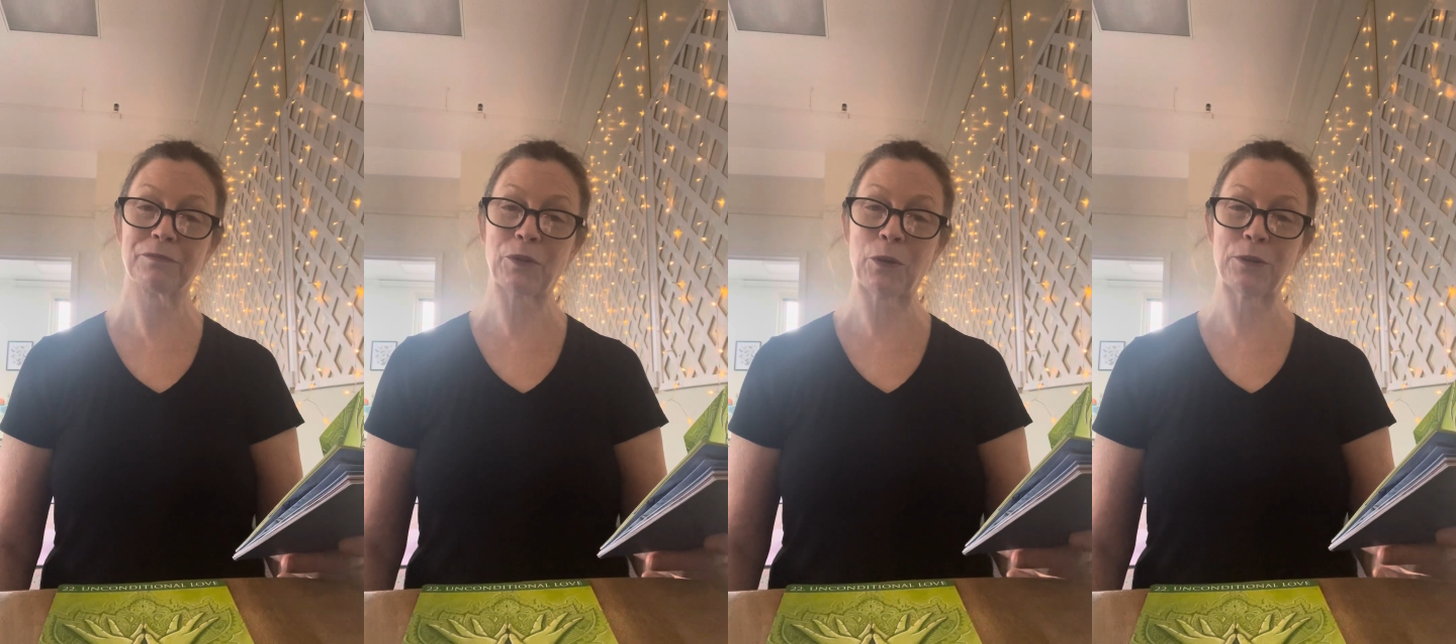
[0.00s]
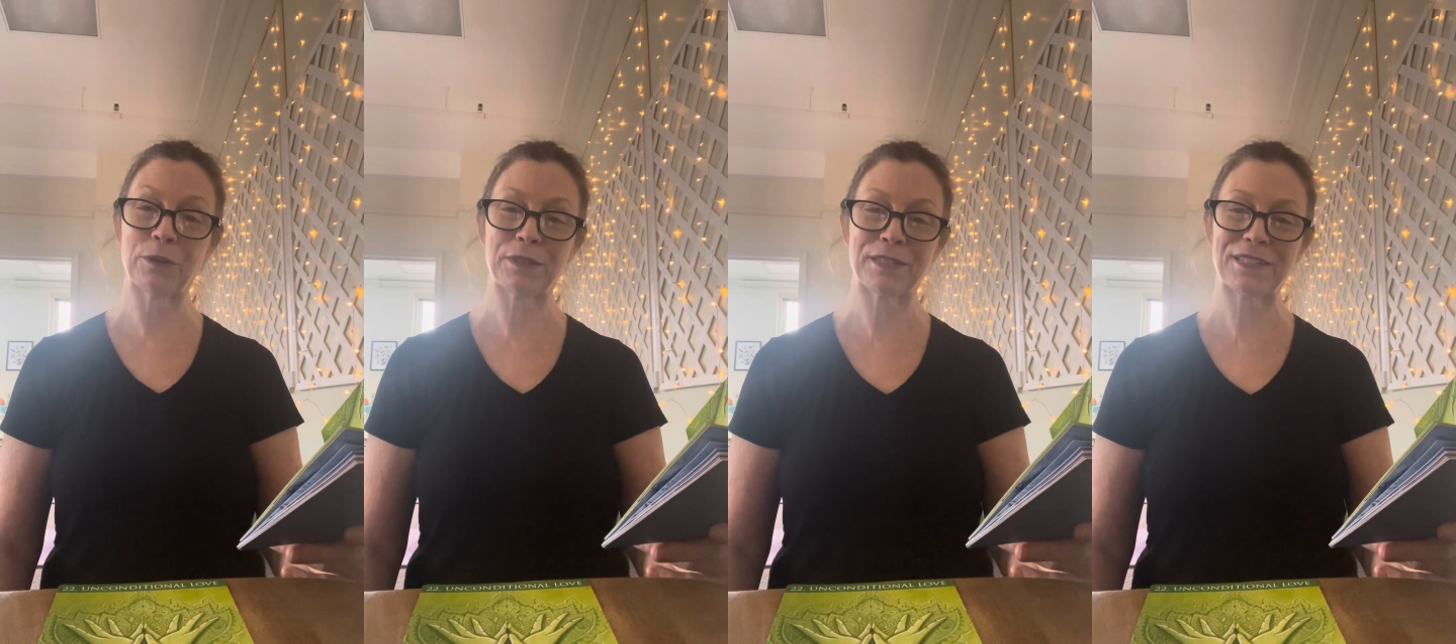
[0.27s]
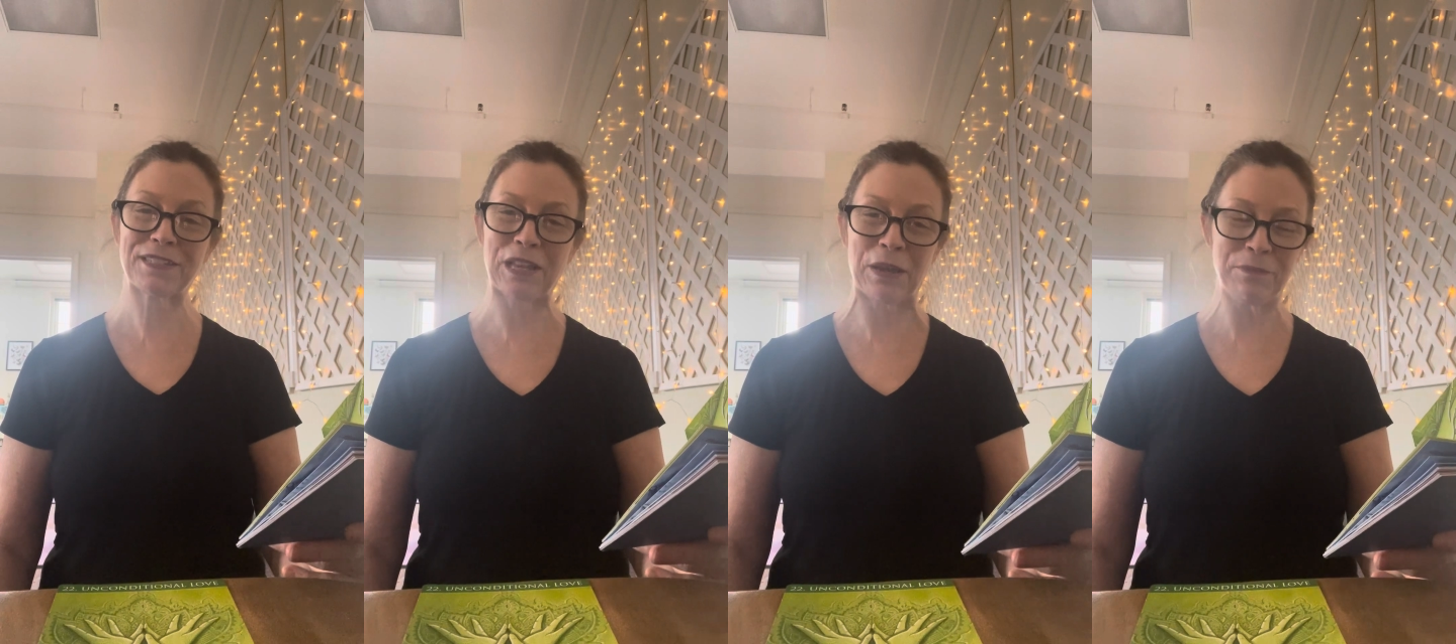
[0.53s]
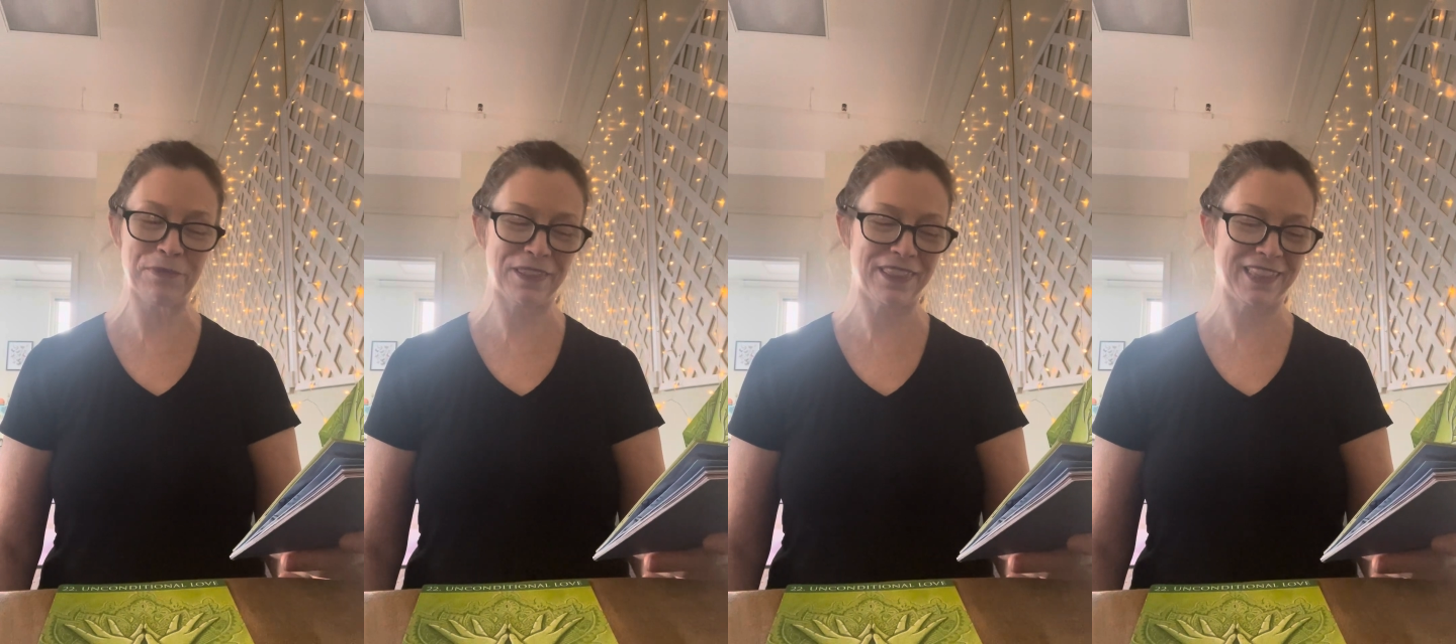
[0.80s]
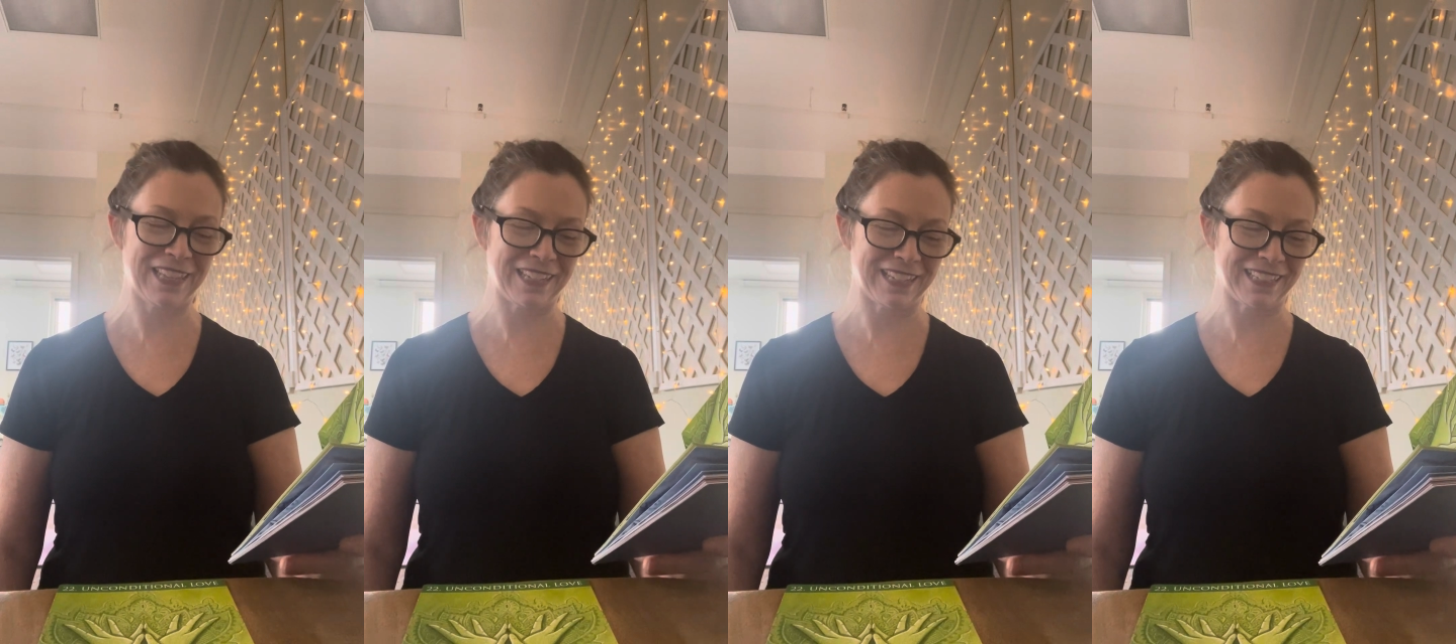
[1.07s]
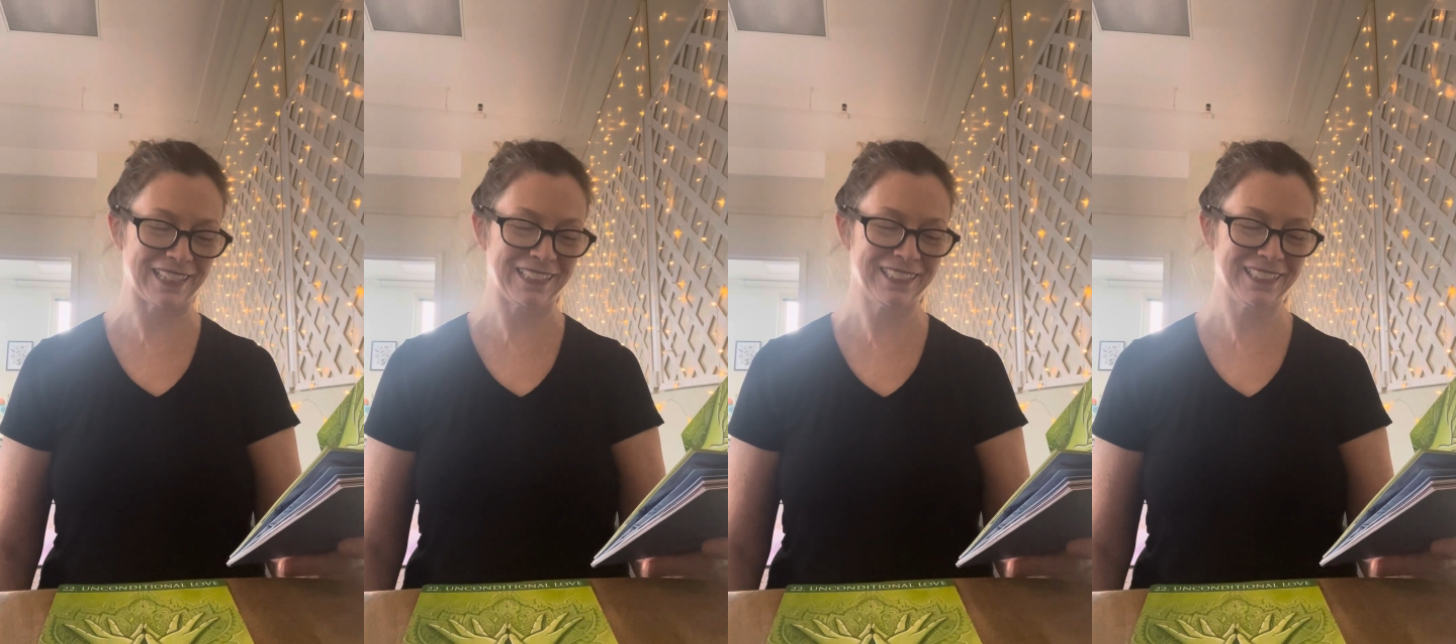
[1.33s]
or
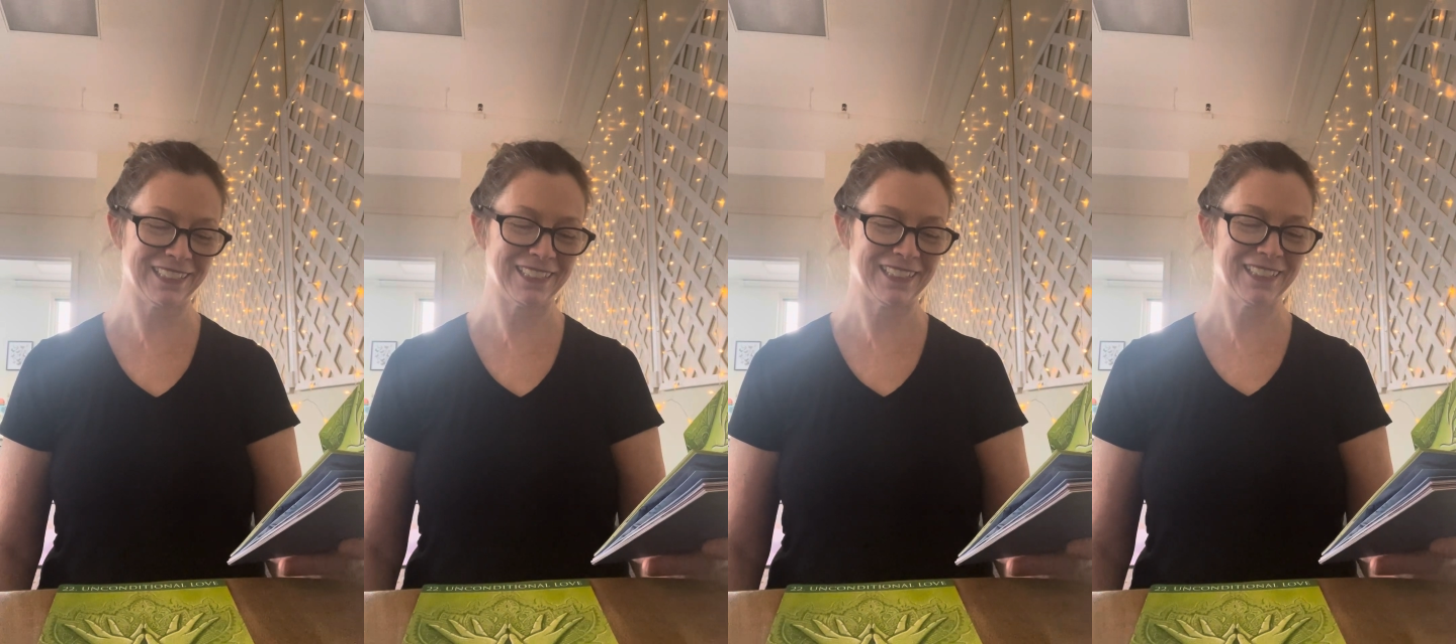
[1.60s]
something